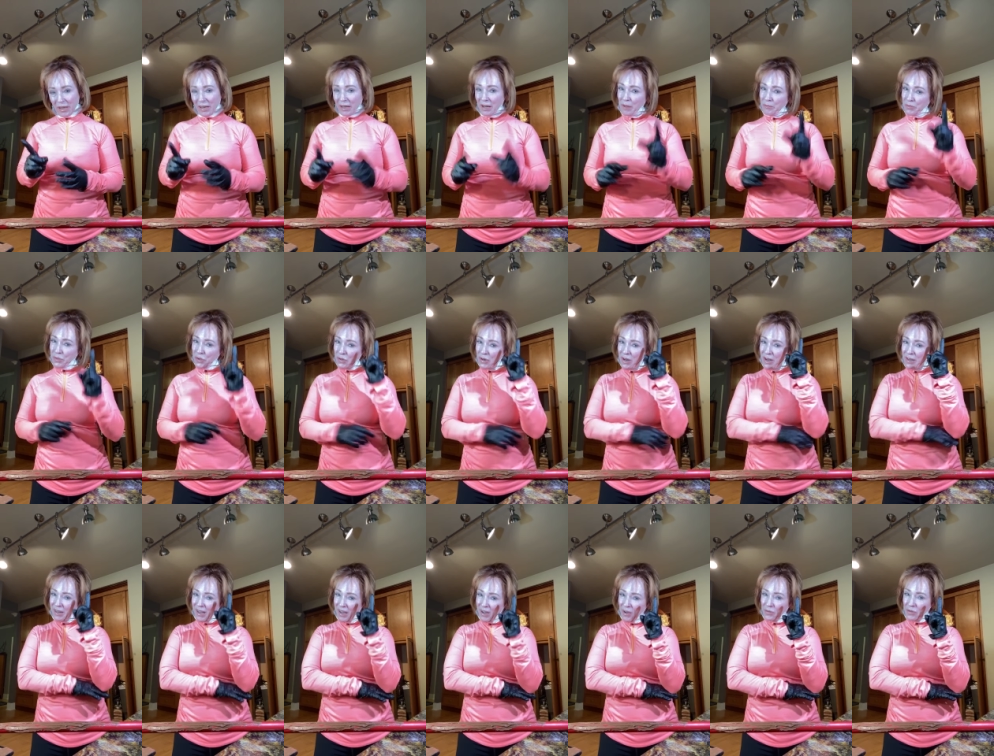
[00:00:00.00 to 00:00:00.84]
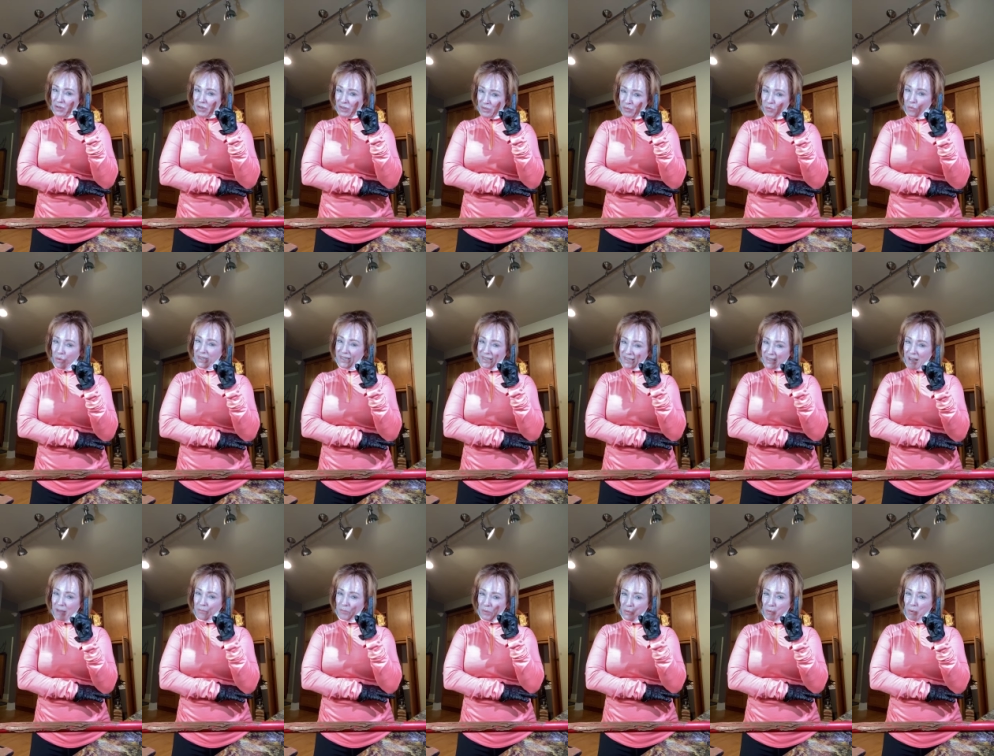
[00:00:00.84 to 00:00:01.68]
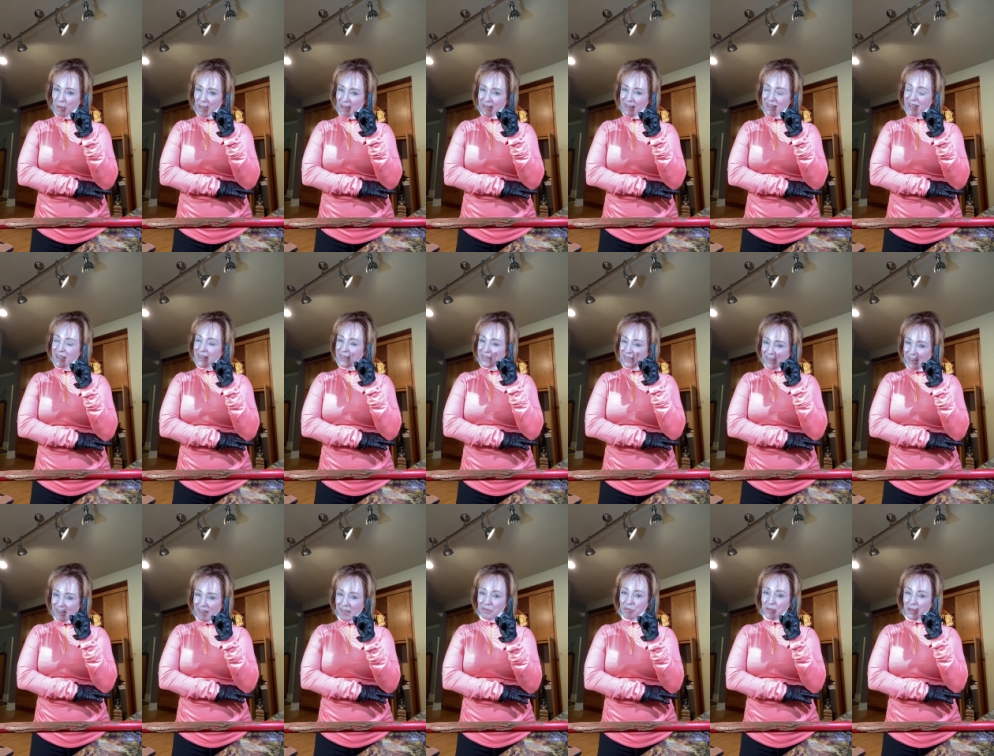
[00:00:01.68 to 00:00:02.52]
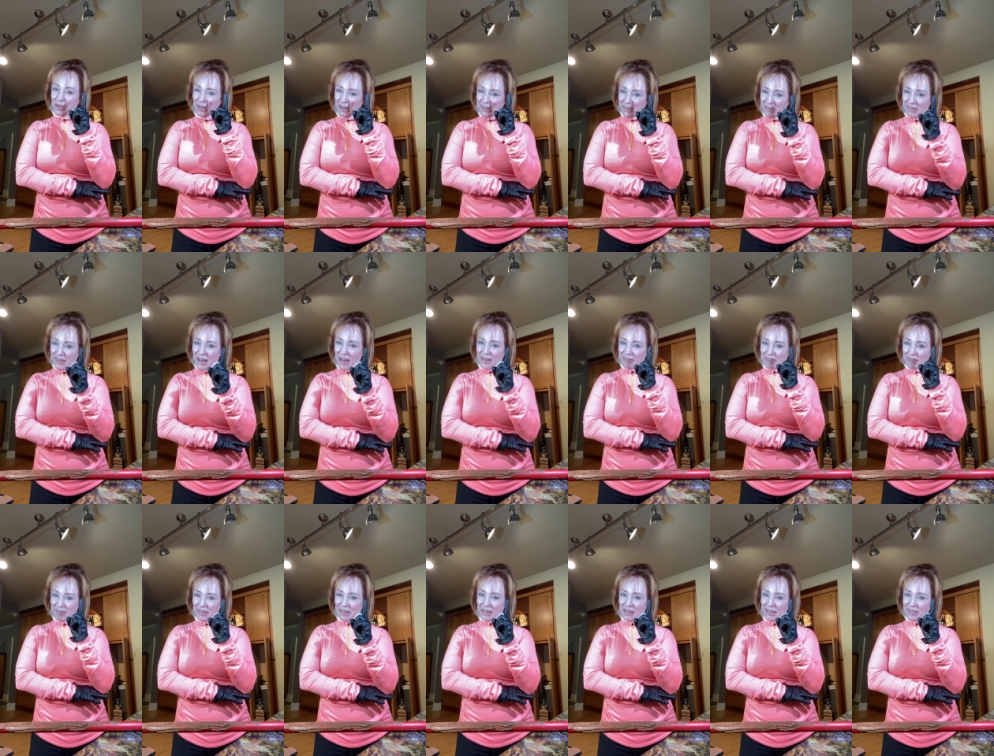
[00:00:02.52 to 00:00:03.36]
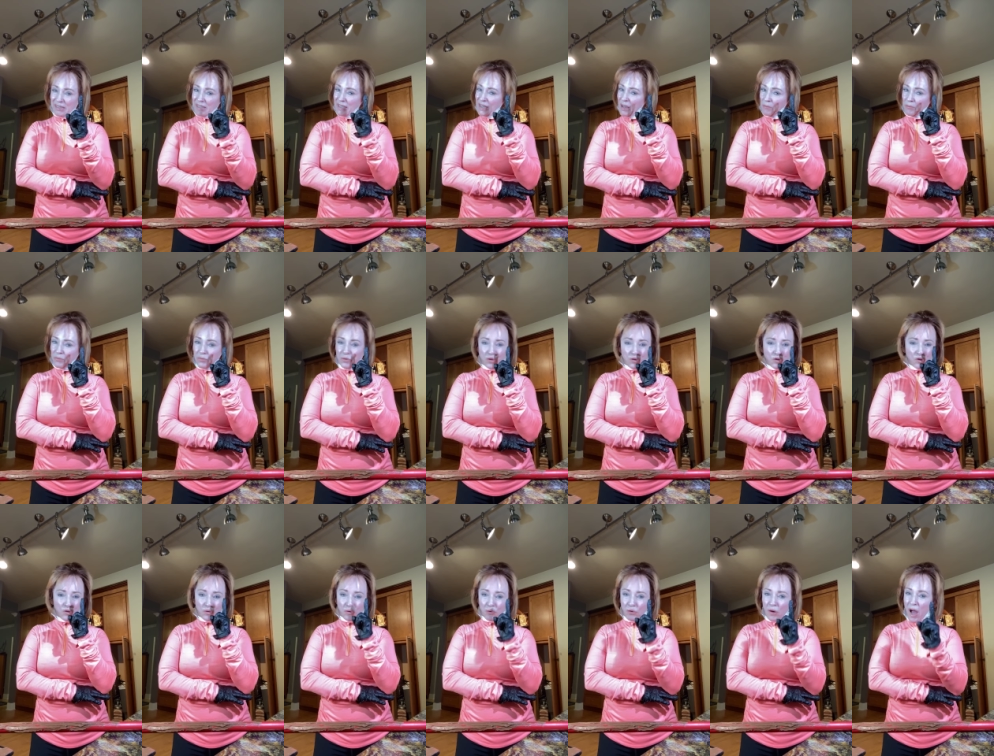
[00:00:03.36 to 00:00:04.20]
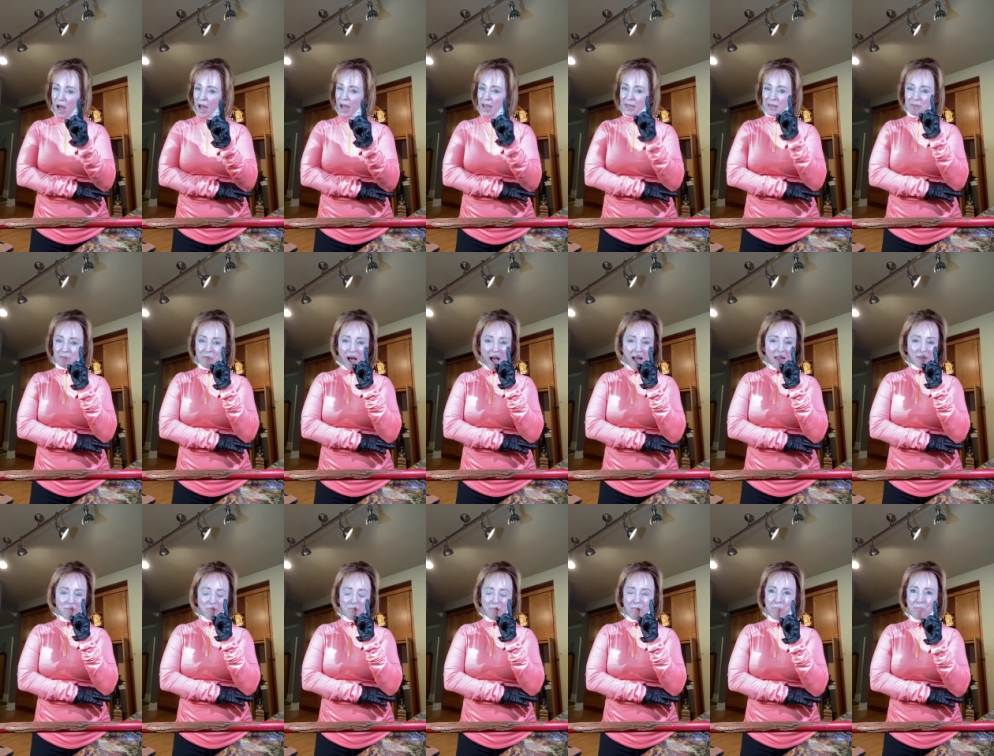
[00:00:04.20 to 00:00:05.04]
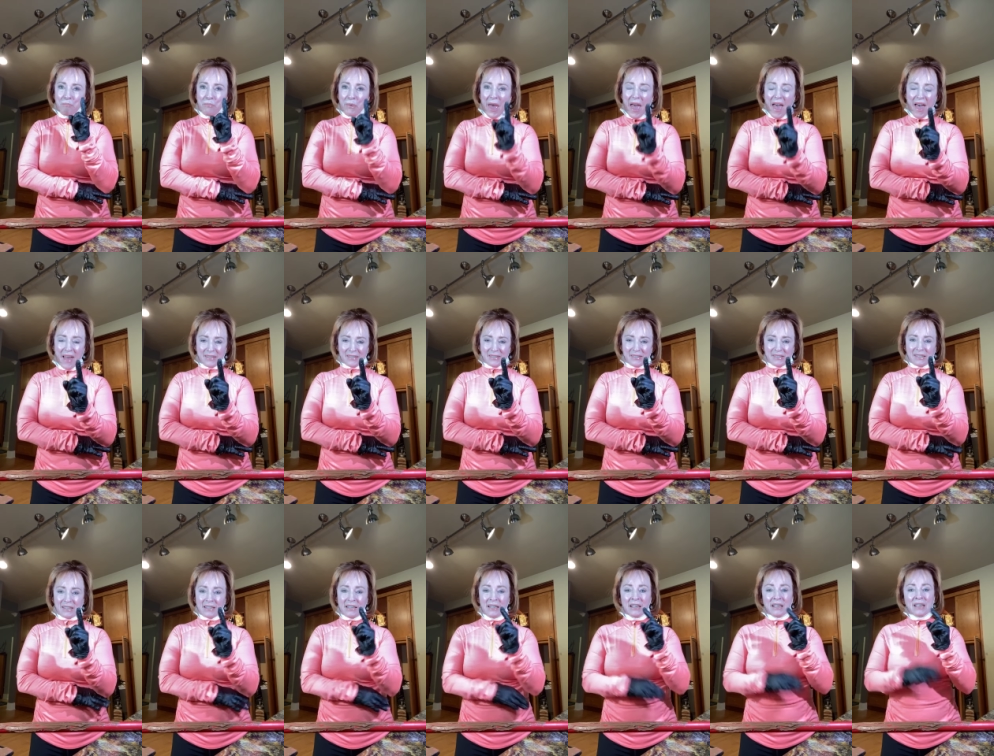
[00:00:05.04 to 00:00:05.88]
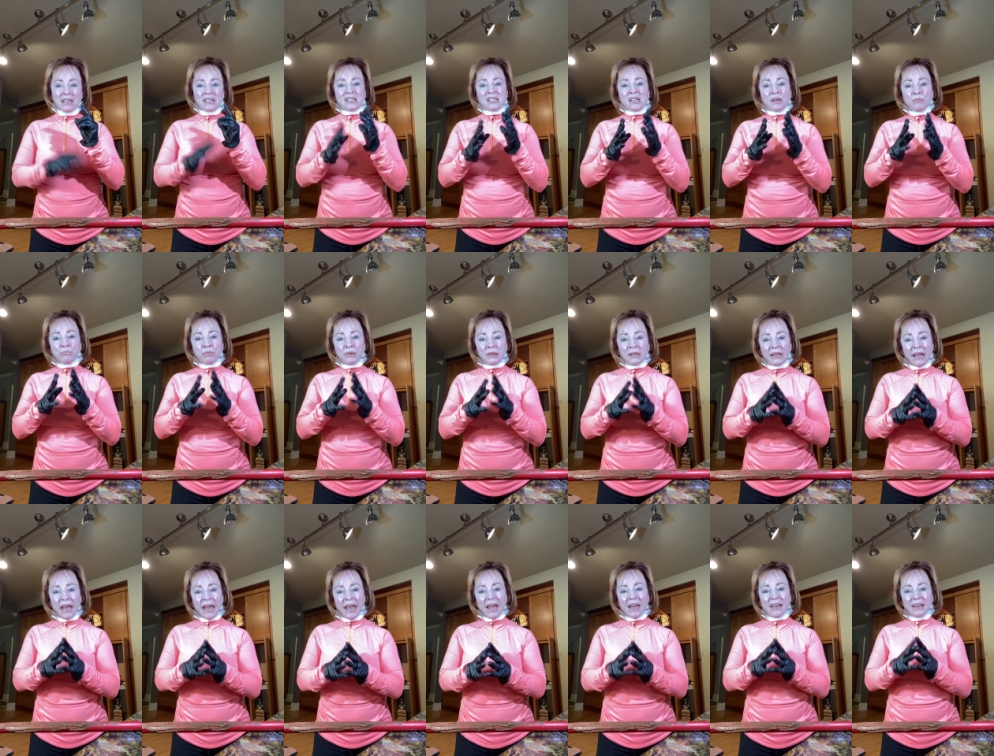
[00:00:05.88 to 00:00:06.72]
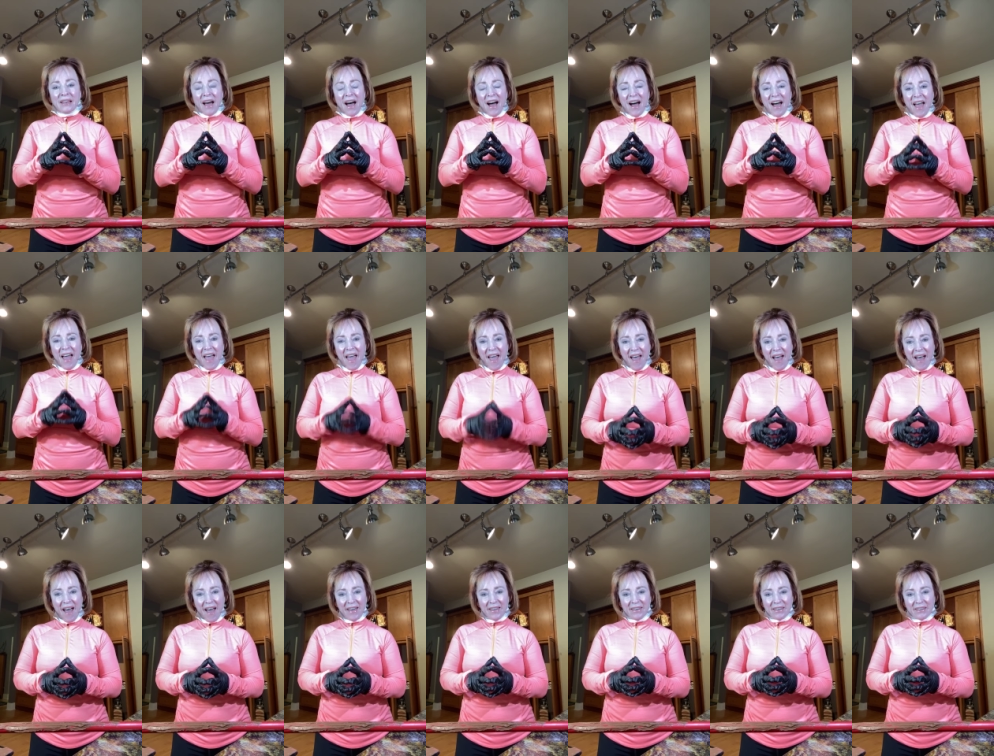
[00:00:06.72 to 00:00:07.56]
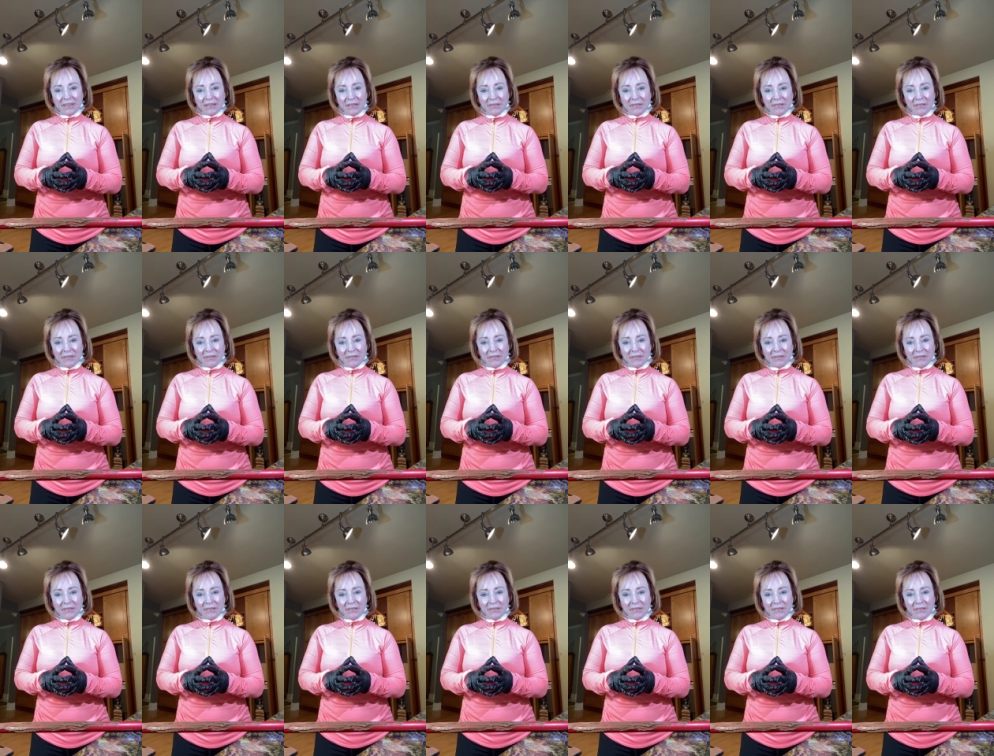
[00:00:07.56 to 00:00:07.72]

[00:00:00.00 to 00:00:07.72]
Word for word: and I'm trying to go just one time a week to get the necessities, and I'm trying my best to plan ahead.